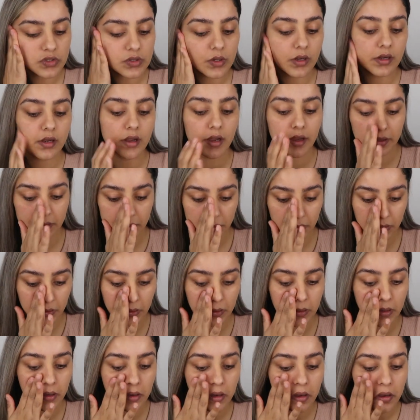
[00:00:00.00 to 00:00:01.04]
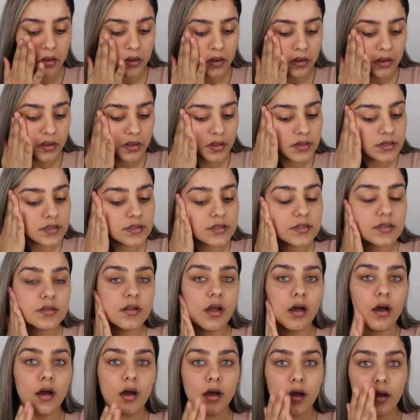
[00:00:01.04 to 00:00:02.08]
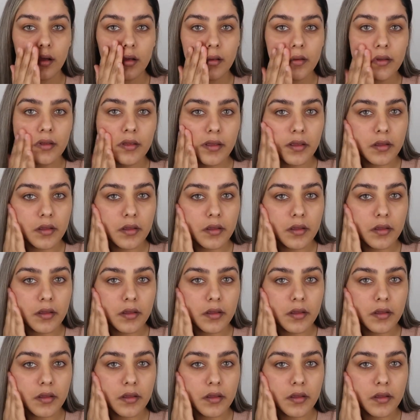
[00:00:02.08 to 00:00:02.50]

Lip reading: So I like to start